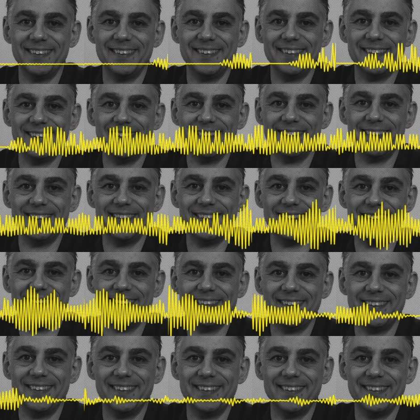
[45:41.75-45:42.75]
And I
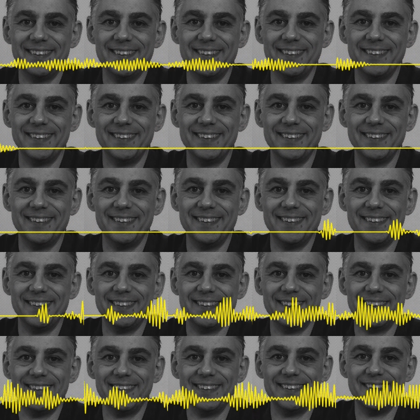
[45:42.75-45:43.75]
know this
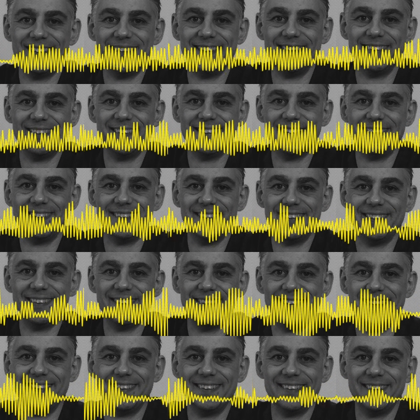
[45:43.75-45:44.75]
because I am now a
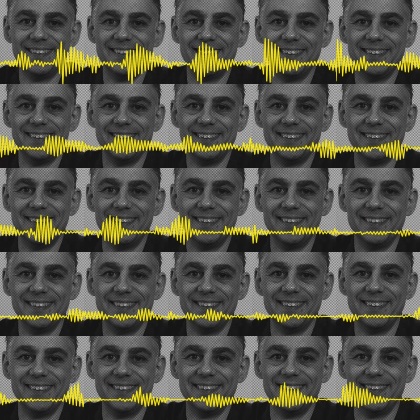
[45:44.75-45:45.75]
member of the Batman Gotham
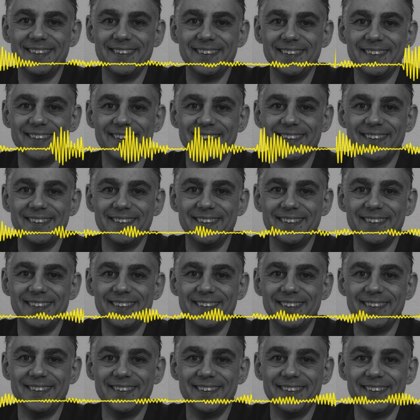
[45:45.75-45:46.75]
City Chronicles Facebook
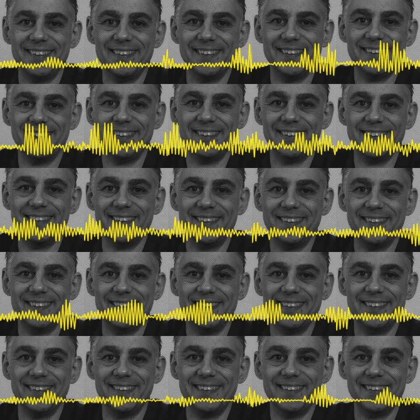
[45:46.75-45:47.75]
groups, and I have been for the
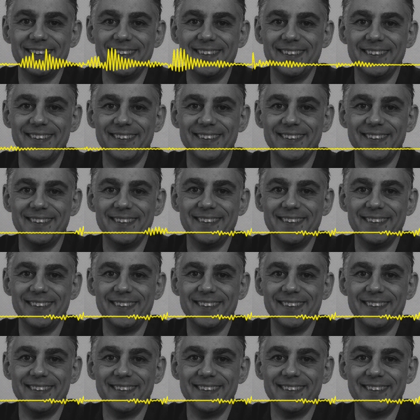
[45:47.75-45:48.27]
last 6 months,